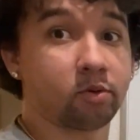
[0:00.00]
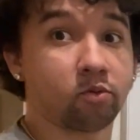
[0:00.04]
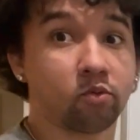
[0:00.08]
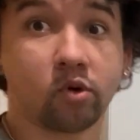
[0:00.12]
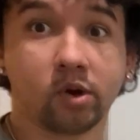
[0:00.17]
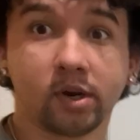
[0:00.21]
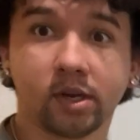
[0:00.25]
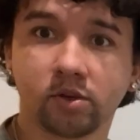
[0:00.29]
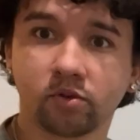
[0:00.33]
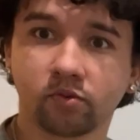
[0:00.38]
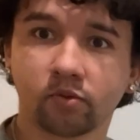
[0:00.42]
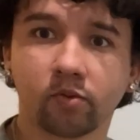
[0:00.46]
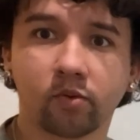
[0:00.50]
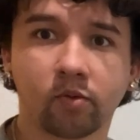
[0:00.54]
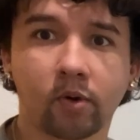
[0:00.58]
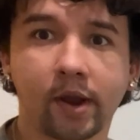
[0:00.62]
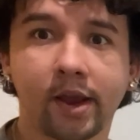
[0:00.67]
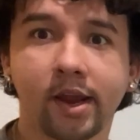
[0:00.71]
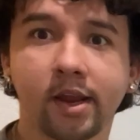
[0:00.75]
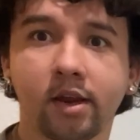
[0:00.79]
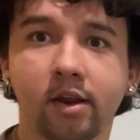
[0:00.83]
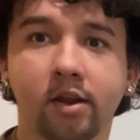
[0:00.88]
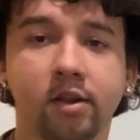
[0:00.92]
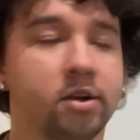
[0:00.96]
me, what is
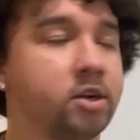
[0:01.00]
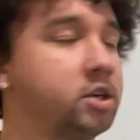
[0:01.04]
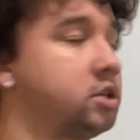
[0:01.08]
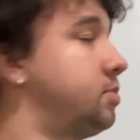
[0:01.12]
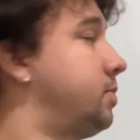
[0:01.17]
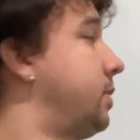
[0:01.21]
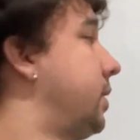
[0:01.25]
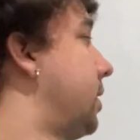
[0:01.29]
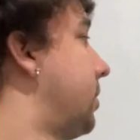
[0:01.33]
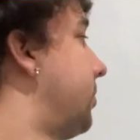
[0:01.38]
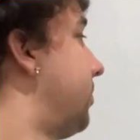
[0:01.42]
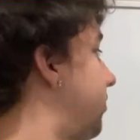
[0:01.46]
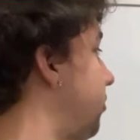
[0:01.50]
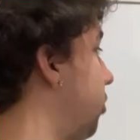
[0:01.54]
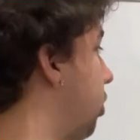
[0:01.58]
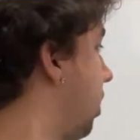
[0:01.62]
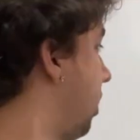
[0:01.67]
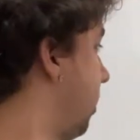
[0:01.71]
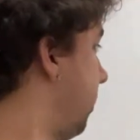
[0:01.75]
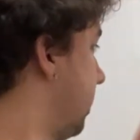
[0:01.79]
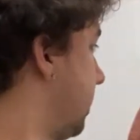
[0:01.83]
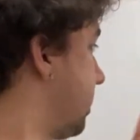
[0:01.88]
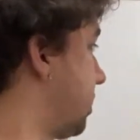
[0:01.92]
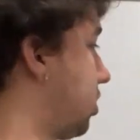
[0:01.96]
angular speed?
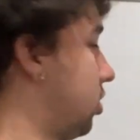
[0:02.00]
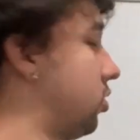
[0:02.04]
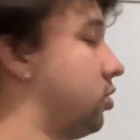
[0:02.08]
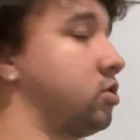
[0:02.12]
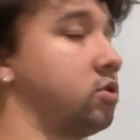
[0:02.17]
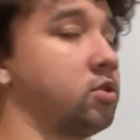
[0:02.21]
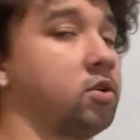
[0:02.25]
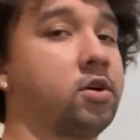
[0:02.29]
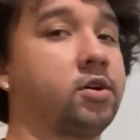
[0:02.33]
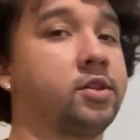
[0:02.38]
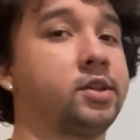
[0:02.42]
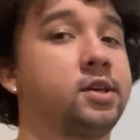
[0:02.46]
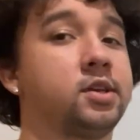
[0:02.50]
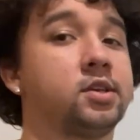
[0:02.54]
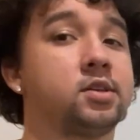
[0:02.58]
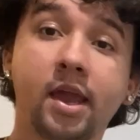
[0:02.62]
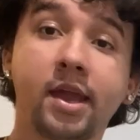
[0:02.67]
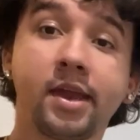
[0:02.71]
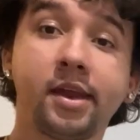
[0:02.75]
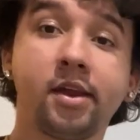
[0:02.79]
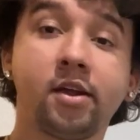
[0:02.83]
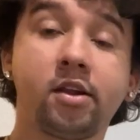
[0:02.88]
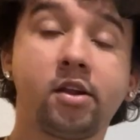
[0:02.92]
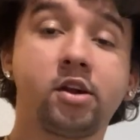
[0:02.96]
Well, let's go through all these.
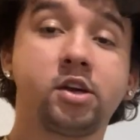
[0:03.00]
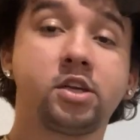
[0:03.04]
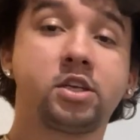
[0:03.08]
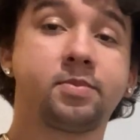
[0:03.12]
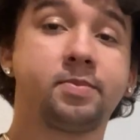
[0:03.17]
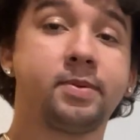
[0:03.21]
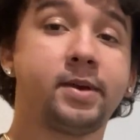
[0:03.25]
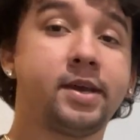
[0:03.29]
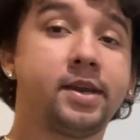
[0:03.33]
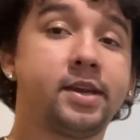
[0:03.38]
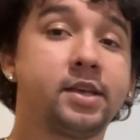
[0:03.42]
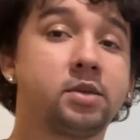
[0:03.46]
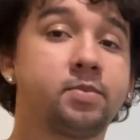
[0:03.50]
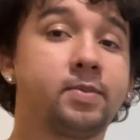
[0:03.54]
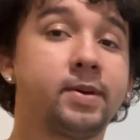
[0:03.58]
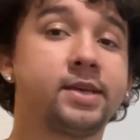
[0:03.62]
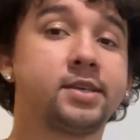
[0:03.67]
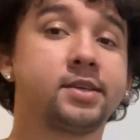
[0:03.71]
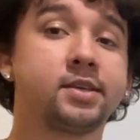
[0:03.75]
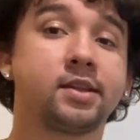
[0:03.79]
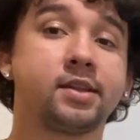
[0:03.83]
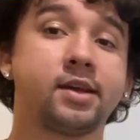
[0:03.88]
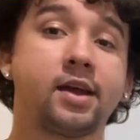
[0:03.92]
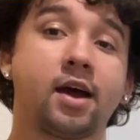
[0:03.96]
Angular speed is
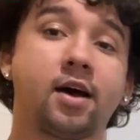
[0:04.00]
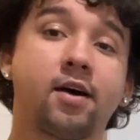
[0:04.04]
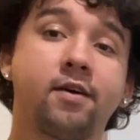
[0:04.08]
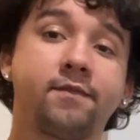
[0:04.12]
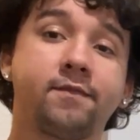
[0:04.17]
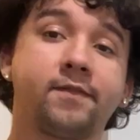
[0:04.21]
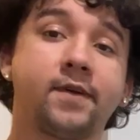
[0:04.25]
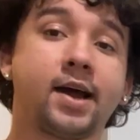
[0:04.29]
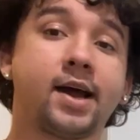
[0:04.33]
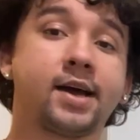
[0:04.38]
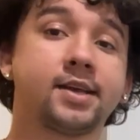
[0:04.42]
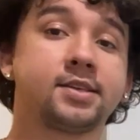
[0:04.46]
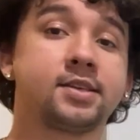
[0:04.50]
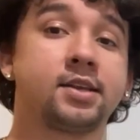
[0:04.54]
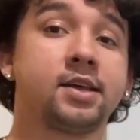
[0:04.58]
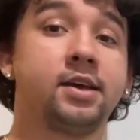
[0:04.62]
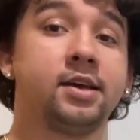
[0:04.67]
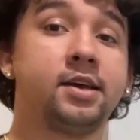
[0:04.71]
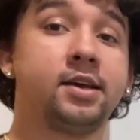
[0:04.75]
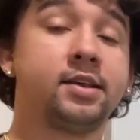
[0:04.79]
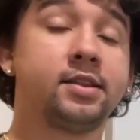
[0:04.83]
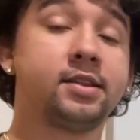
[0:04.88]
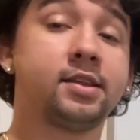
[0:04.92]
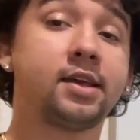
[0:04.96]
basically how fast
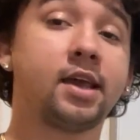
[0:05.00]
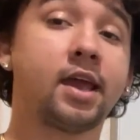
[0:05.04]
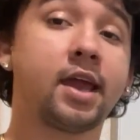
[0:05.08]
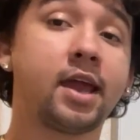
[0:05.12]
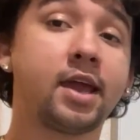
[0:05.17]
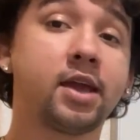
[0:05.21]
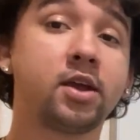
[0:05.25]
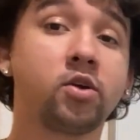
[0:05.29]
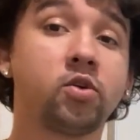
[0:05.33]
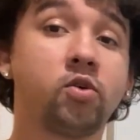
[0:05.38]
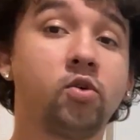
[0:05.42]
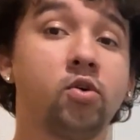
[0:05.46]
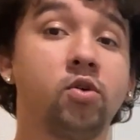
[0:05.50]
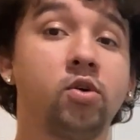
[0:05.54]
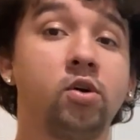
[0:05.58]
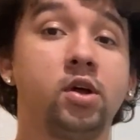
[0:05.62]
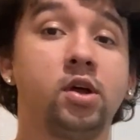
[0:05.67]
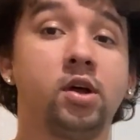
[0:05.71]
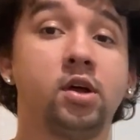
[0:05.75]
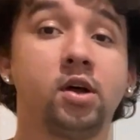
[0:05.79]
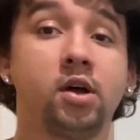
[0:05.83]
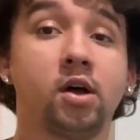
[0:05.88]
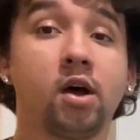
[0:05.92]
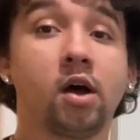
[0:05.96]
the angle
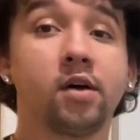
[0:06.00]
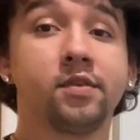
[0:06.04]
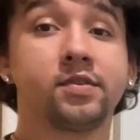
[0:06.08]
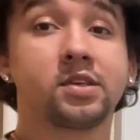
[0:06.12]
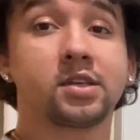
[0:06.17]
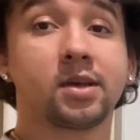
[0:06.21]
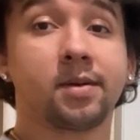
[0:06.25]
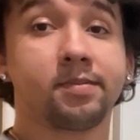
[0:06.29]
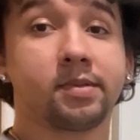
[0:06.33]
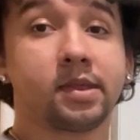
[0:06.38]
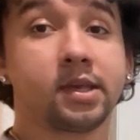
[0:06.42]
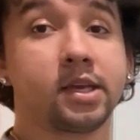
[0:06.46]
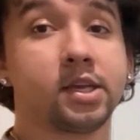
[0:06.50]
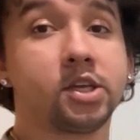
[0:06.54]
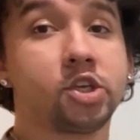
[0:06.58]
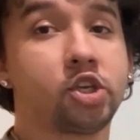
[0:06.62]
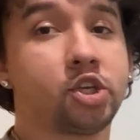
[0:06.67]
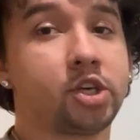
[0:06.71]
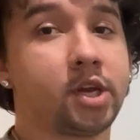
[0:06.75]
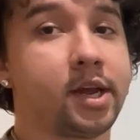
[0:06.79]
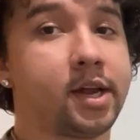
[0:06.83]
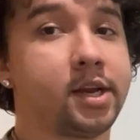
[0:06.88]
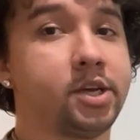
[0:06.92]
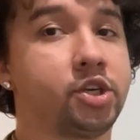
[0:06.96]
of something is
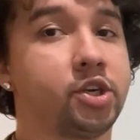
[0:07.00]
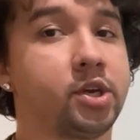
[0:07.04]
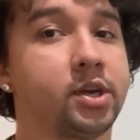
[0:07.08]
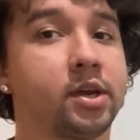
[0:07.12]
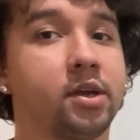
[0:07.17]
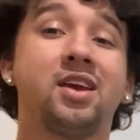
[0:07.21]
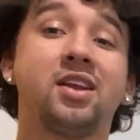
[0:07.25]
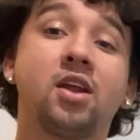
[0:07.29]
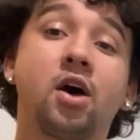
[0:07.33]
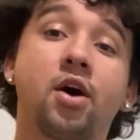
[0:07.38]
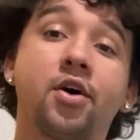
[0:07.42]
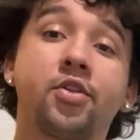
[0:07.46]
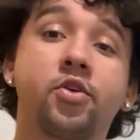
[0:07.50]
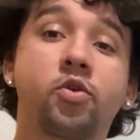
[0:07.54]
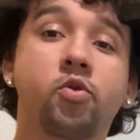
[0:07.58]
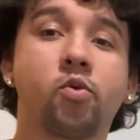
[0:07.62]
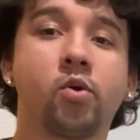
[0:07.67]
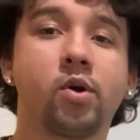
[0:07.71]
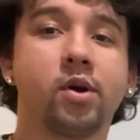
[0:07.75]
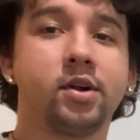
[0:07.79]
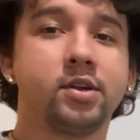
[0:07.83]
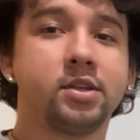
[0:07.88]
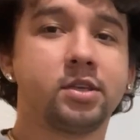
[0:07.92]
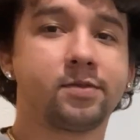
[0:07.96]
changing. In other
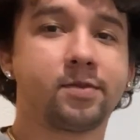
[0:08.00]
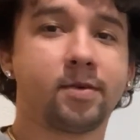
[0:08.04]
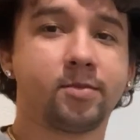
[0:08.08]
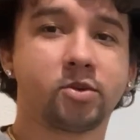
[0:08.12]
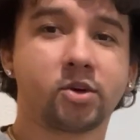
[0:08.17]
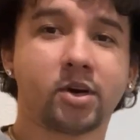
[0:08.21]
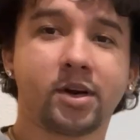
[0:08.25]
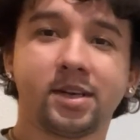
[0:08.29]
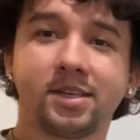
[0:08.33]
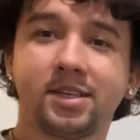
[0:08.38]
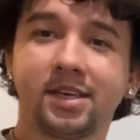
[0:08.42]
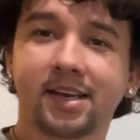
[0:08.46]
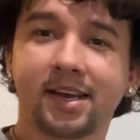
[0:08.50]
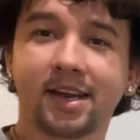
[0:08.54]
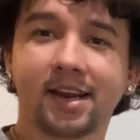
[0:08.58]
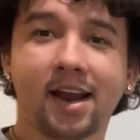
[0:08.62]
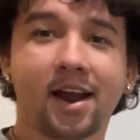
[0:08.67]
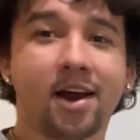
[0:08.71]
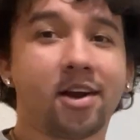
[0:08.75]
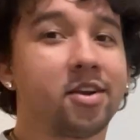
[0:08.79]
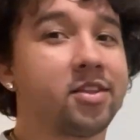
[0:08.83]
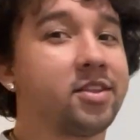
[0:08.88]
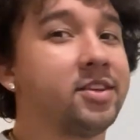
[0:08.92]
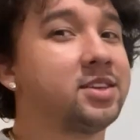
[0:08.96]
words, if I'm trying to take it
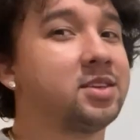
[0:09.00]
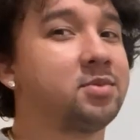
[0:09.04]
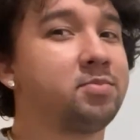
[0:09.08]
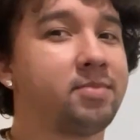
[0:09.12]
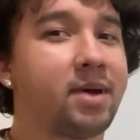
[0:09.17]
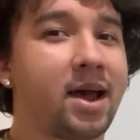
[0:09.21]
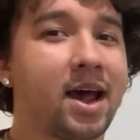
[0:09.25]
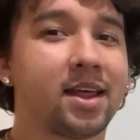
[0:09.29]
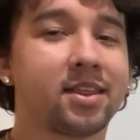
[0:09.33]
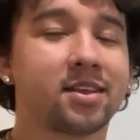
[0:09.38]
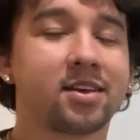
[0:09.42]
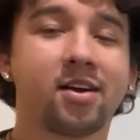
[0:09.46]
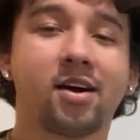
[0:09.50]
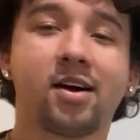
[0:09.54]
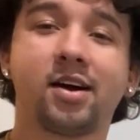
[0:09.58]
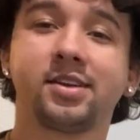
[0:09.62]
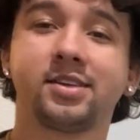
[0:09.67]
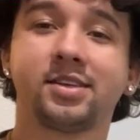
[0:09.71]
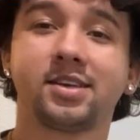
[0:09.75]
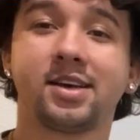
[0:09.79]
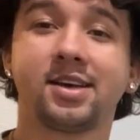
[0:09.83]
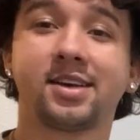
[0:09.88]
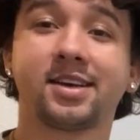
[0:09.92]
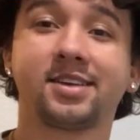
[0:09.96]
out of this math
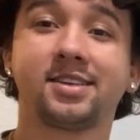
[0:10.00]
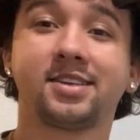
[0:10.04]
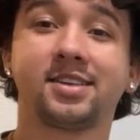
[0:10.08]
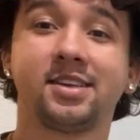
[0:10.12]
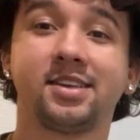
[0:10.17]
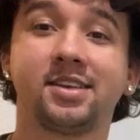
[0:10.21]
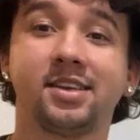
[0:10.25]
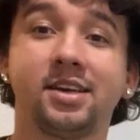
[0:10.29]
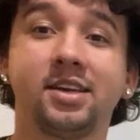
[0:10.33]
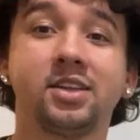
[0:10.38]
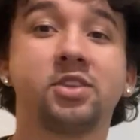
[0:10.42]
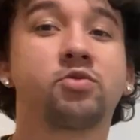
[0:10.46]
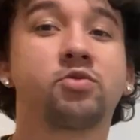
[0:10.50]
context, it's